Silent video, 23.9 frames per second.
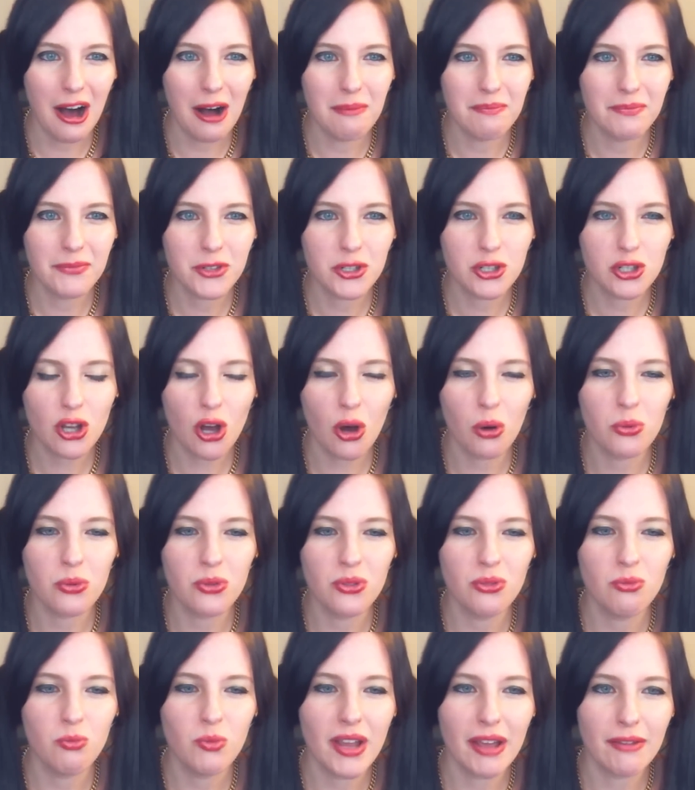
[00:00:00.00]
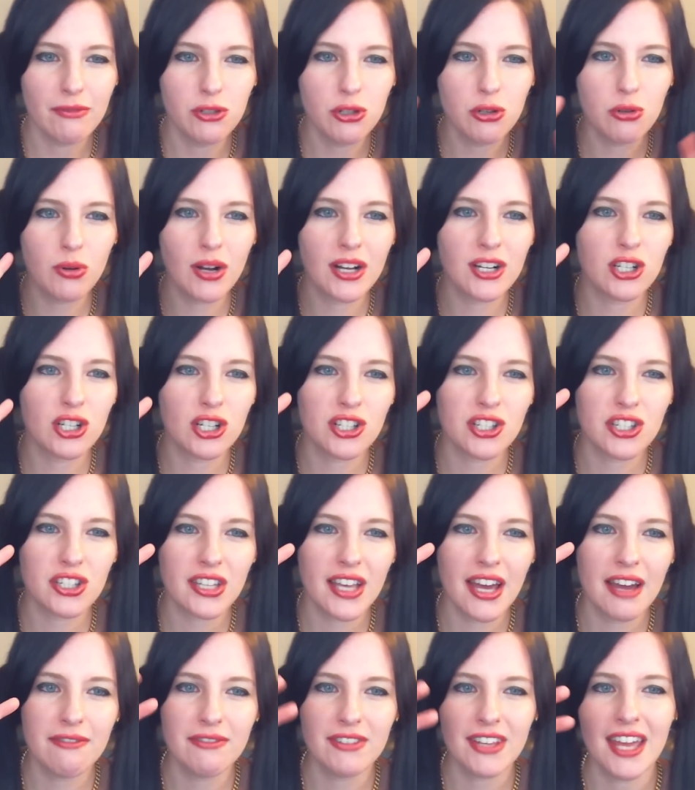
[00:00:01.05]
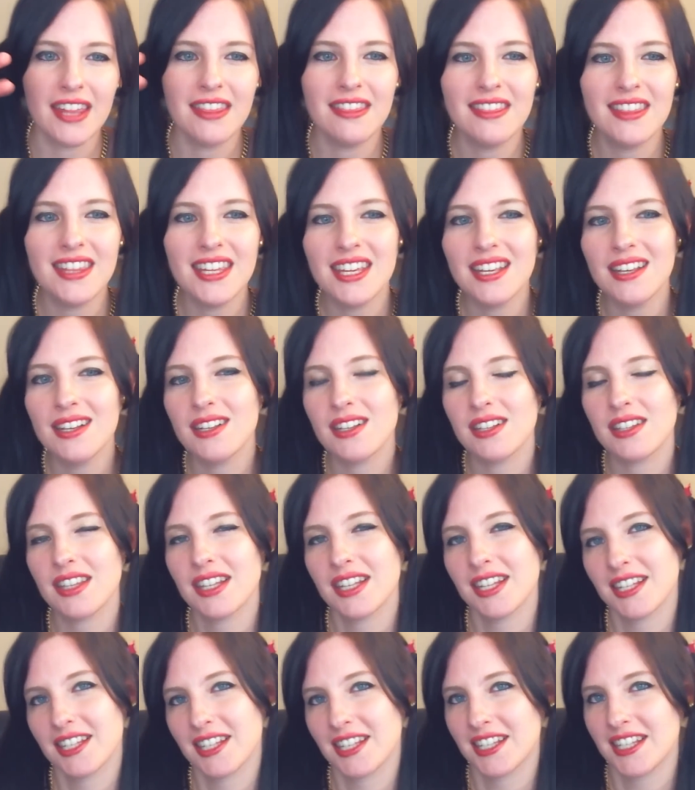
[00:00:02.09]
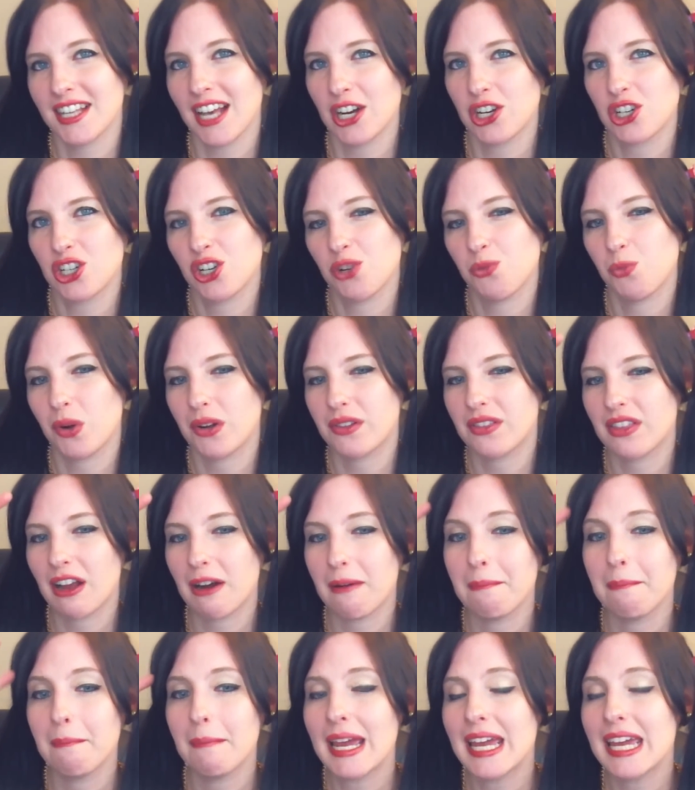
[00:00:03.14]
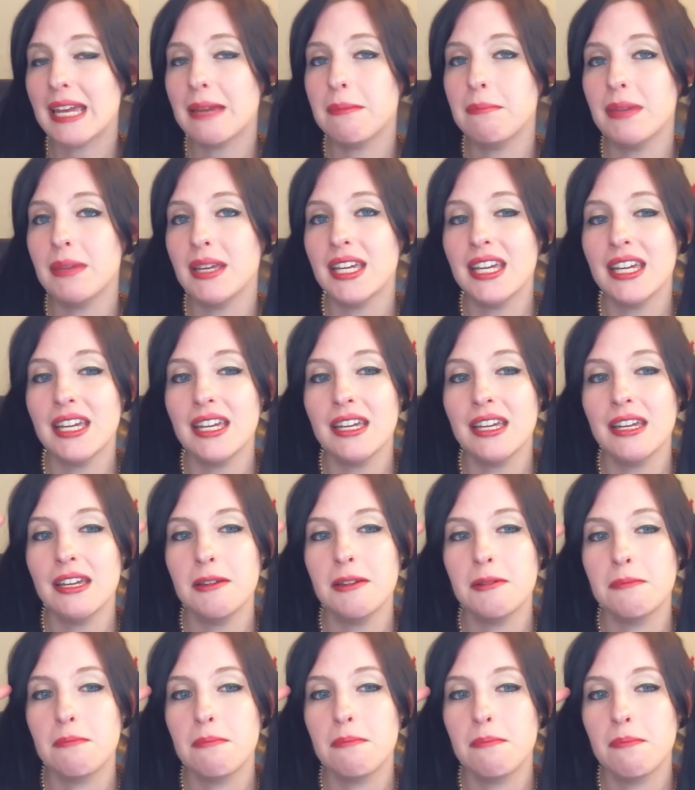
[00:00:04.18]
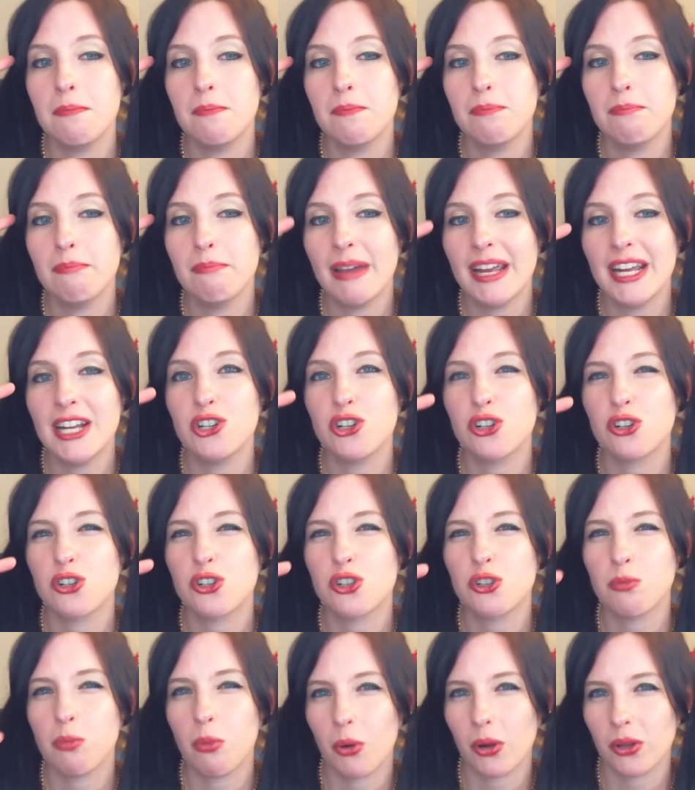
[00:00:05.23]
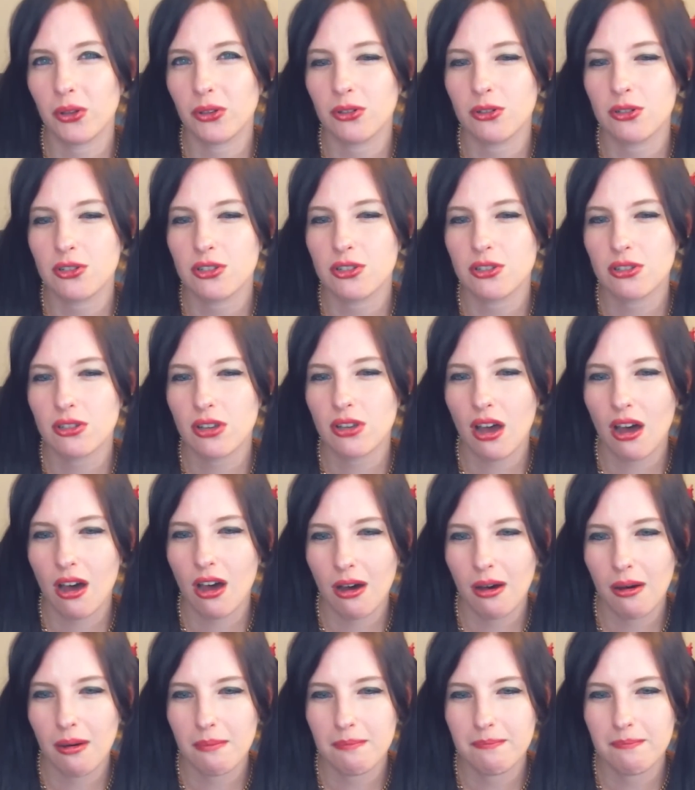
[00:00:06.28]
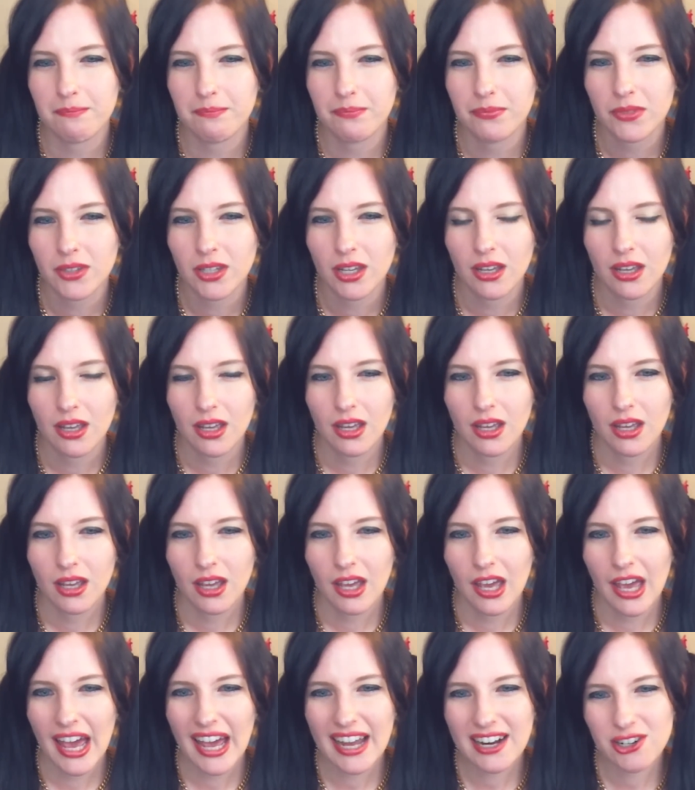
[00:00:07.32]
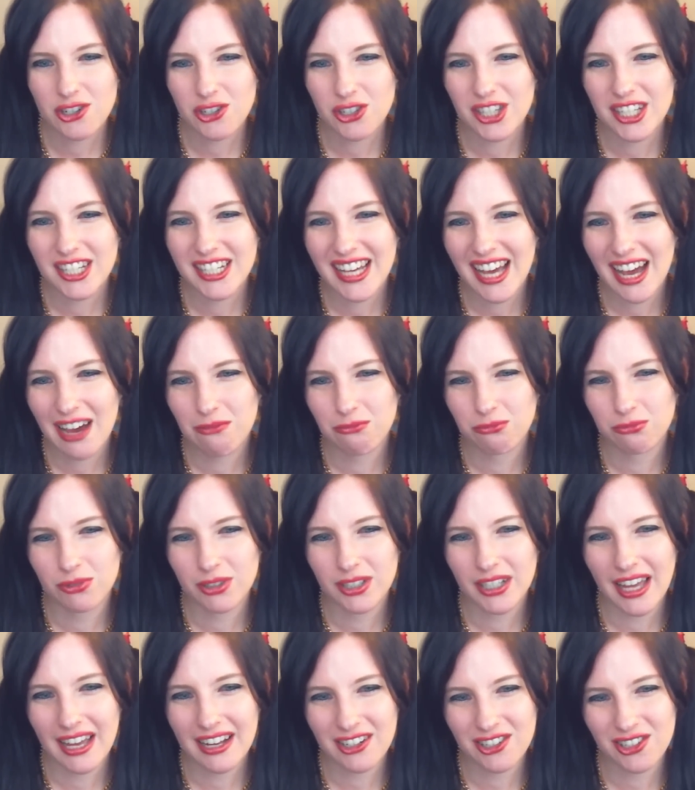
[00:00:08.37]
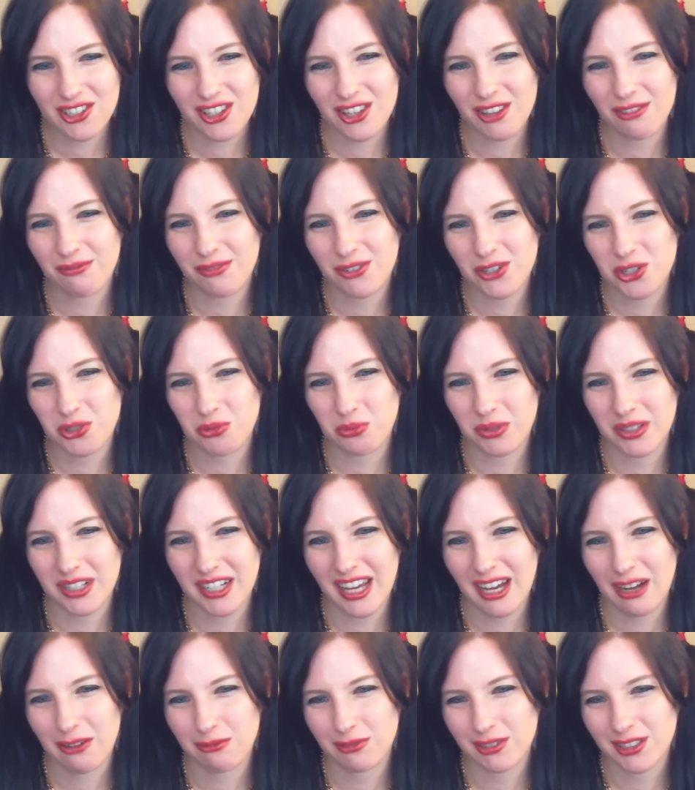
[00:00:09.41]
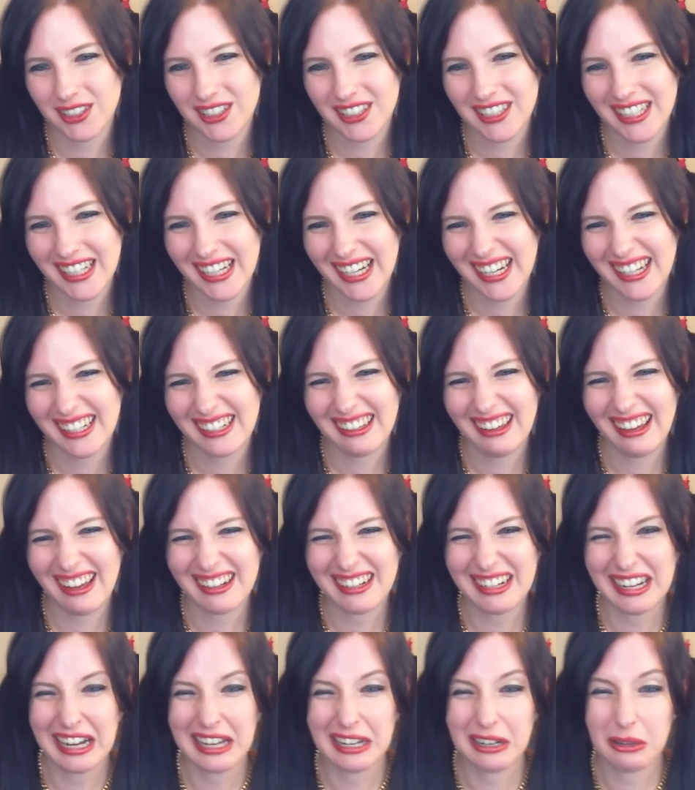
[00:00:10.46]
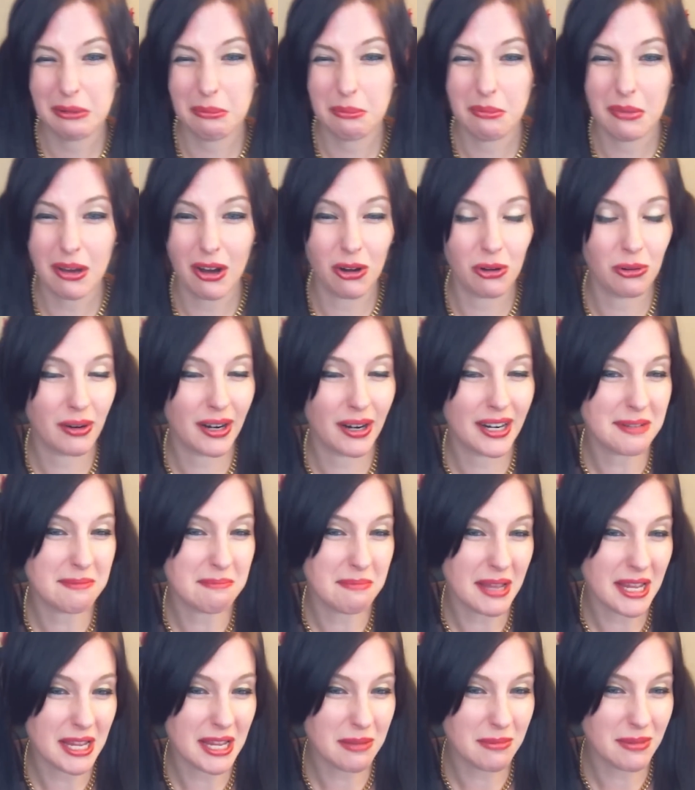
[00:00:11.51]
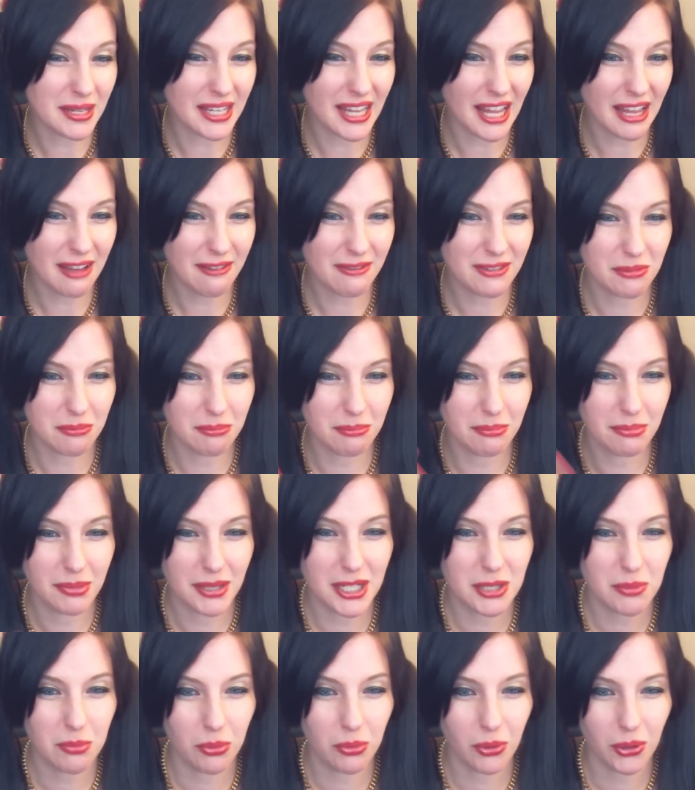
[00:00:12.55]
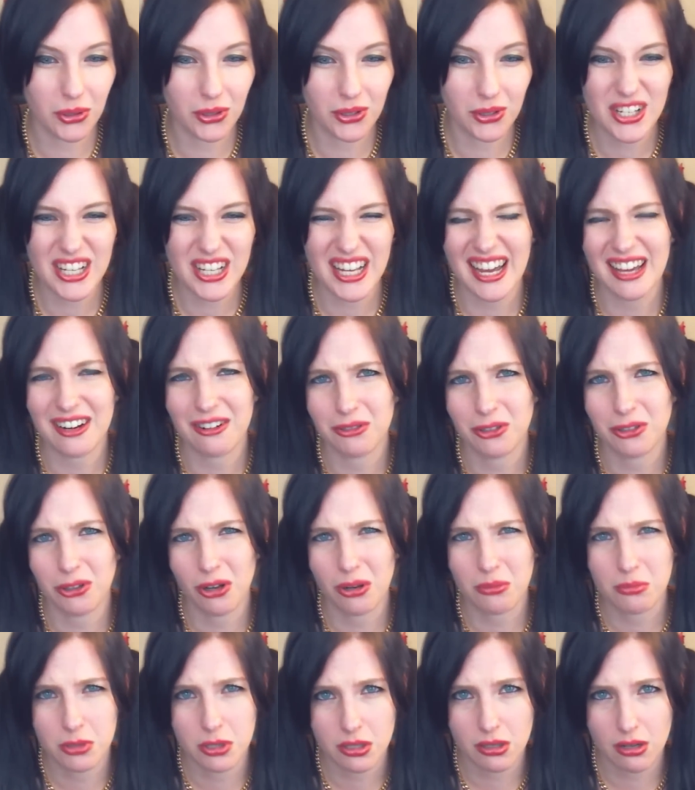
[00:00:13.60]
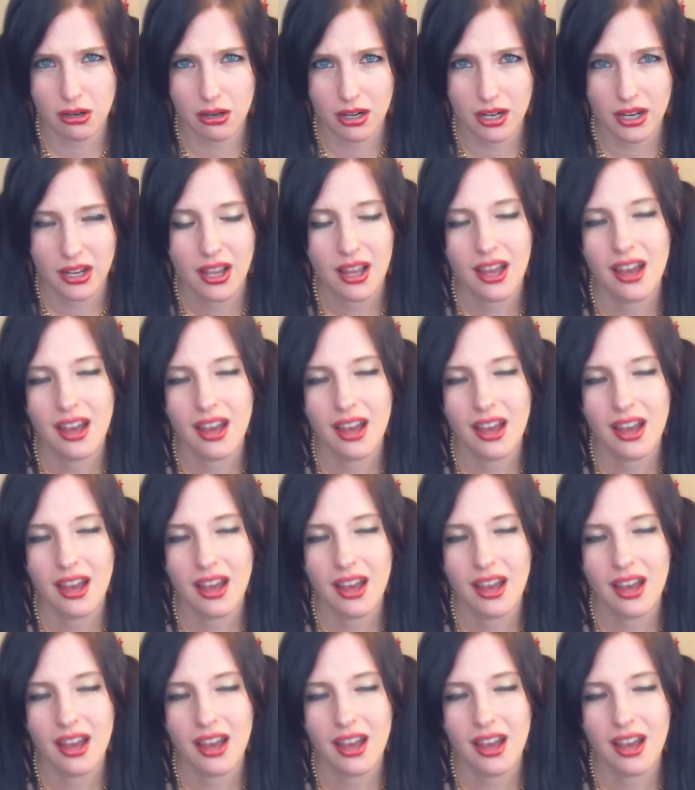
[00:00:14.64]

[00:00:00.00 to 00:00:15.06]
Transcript: So we have 2 questions left, and this is the section where there may be major spoilers. Actually, actually, the first one, not really. I kind of already maybe gave some big spoilers. I don't know. I'm sorry.